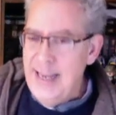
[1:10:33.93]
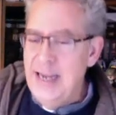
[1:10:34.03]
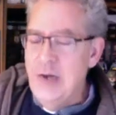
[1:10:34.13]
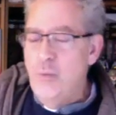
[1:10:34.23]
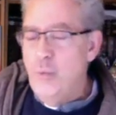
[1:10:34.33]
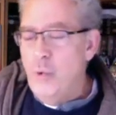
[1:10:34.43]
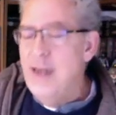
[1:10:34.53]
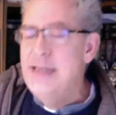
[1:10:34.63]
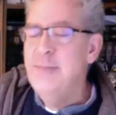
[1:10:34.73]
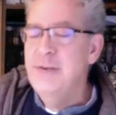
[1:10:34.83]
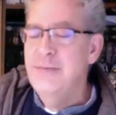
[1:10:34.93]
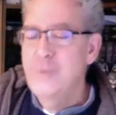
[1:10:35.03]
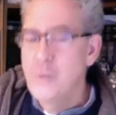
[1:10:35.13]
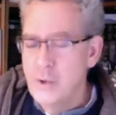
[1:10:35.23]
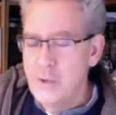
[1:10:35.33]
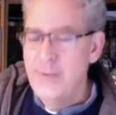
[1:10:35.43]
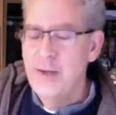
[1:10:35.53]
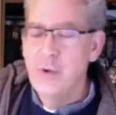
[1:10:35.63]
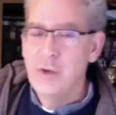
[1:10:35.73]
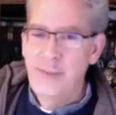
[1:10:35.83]
And right before they
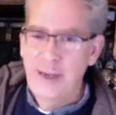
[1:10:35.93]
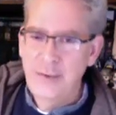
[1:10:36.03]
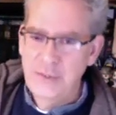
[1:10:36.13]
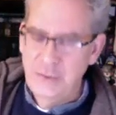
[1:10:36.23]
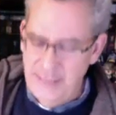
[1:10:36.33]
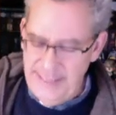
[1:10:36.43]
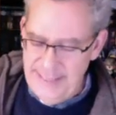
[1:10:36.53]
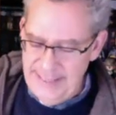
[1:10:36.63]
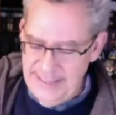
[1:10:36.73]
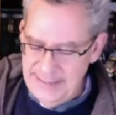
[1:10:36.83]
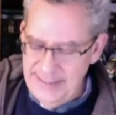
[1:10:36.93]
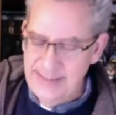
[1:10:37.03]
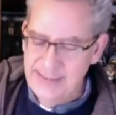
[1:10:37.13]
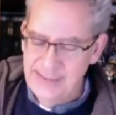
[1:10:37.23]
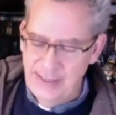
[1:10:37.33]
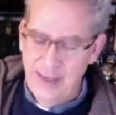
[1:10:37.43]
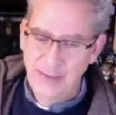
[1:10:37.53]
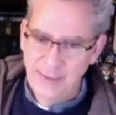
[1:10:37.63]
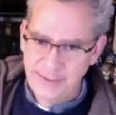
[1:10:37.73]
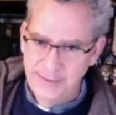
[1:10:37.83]
were about to land in
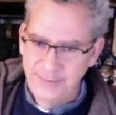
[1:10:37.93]
Scotland,